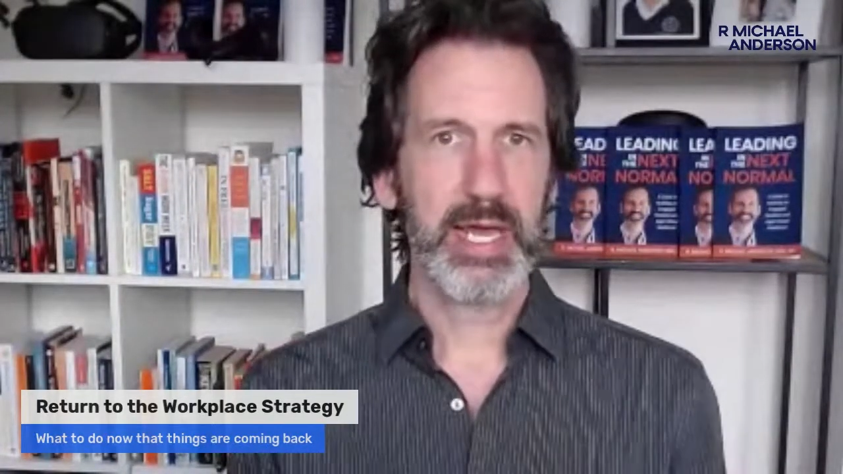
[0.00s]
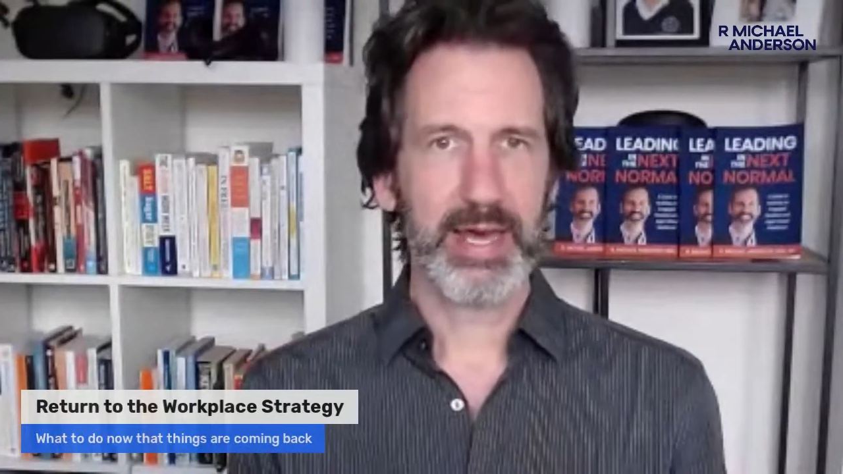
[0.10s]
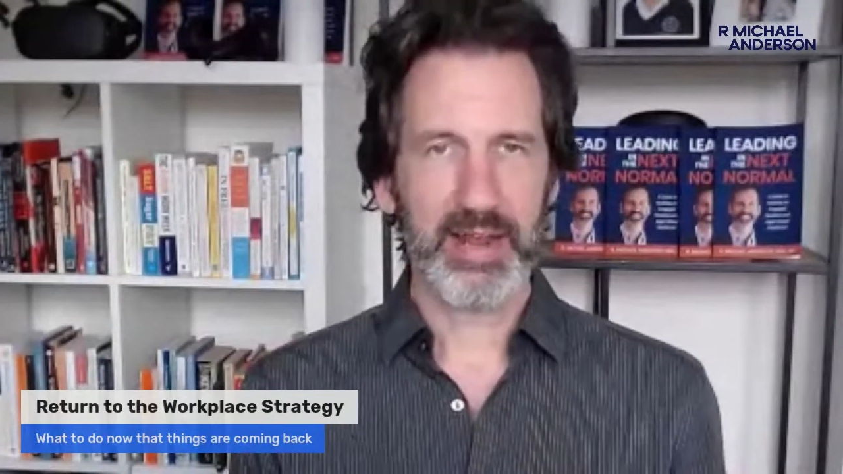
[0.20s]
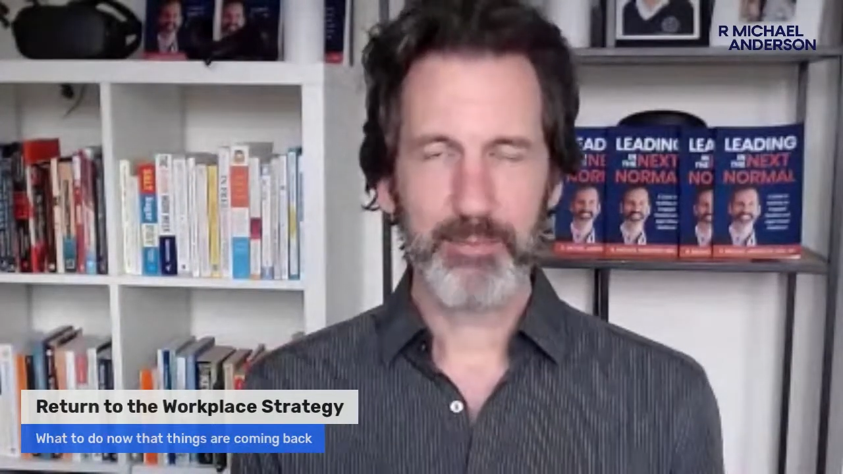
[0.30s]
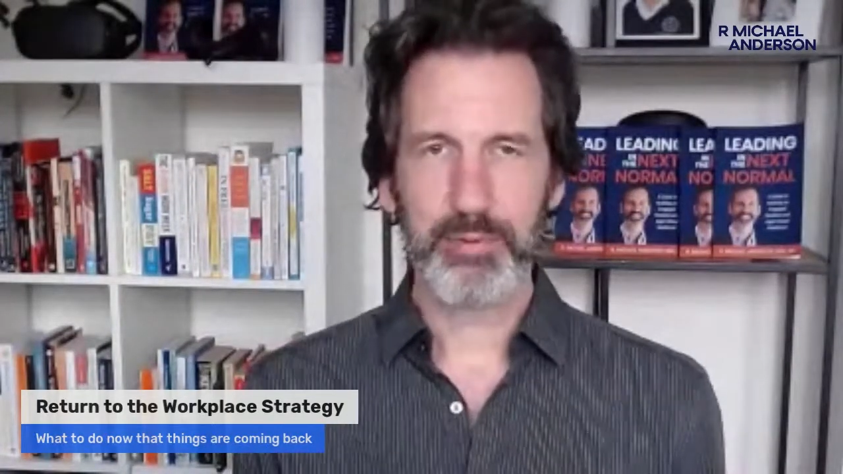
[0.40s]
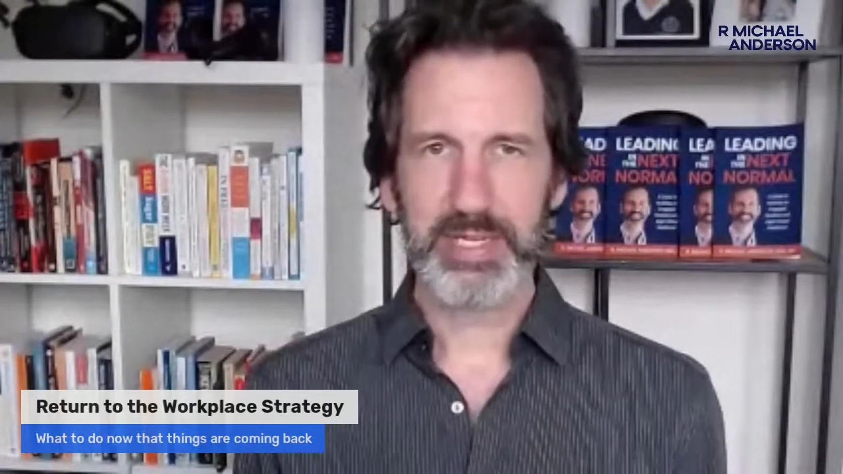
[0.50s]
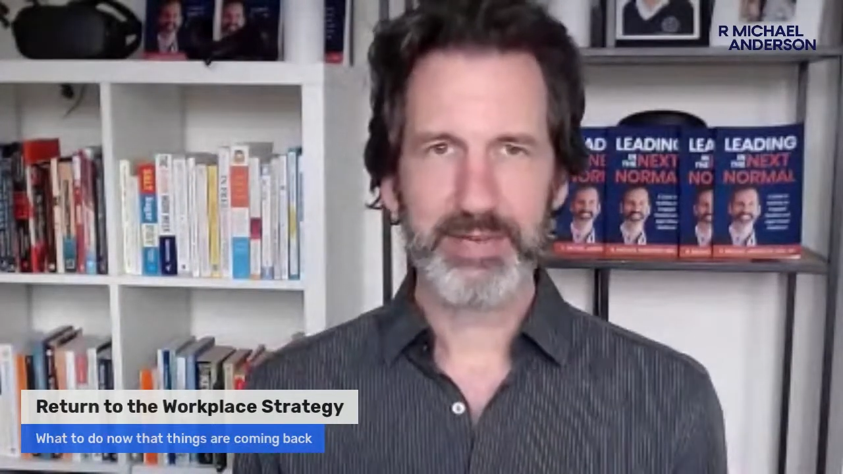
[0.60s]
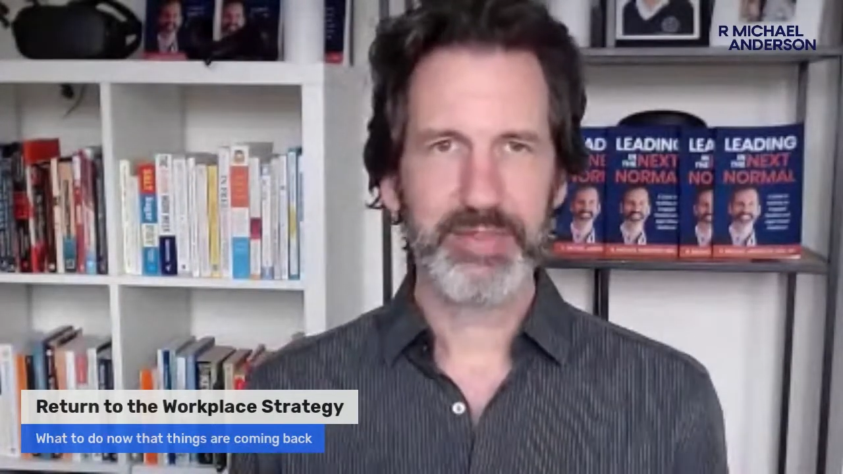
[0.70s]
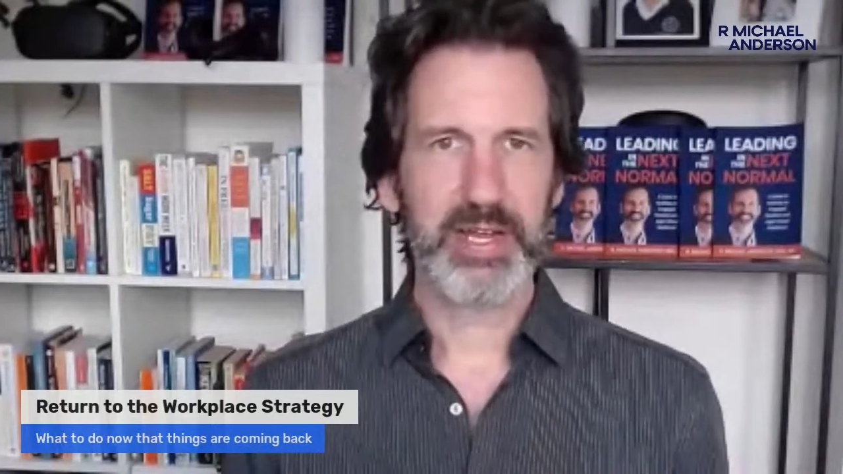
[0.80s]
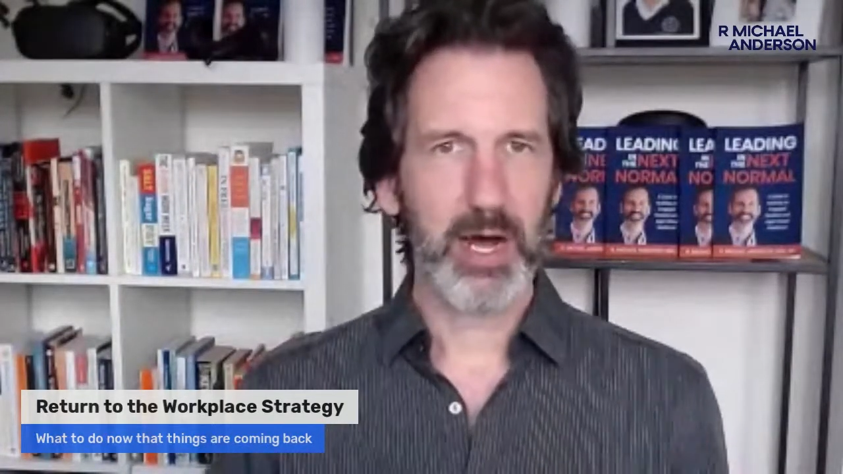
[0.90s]
And I
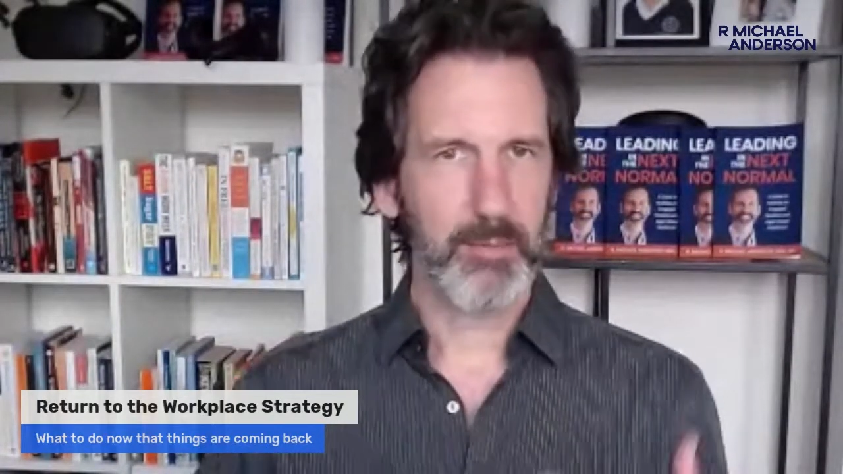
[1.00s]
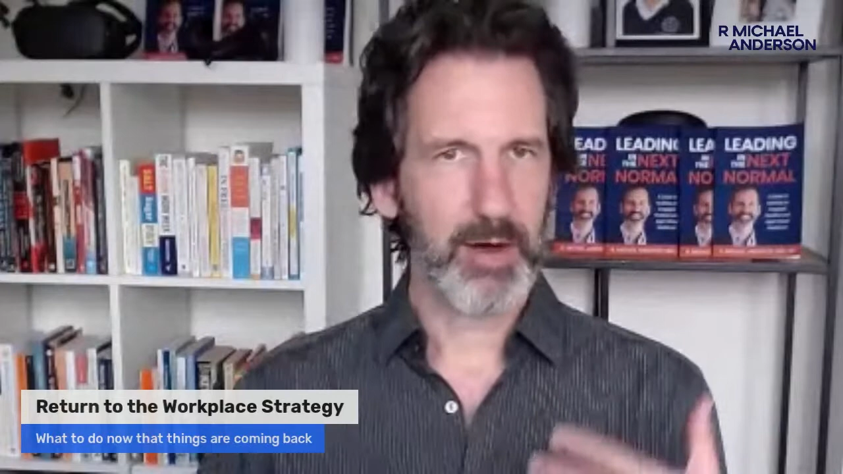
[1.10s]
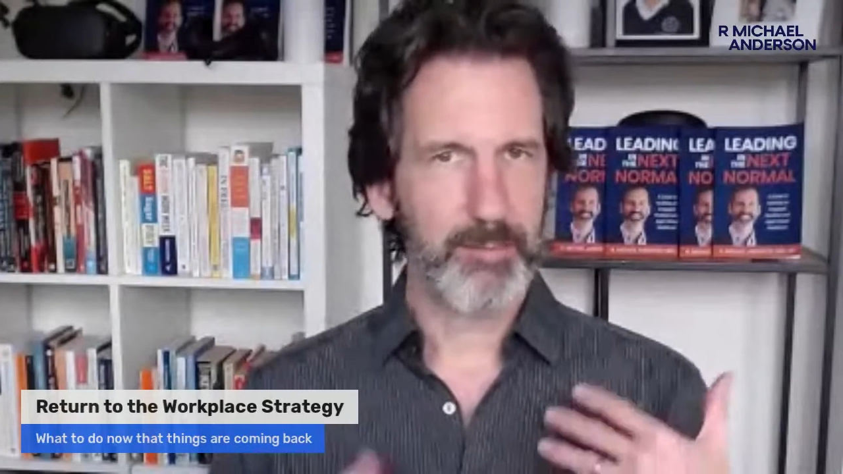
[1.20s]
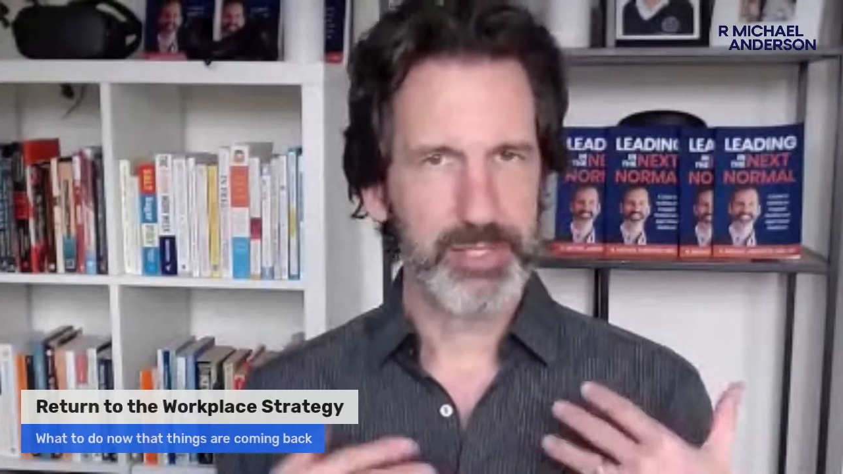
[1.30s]
believe that a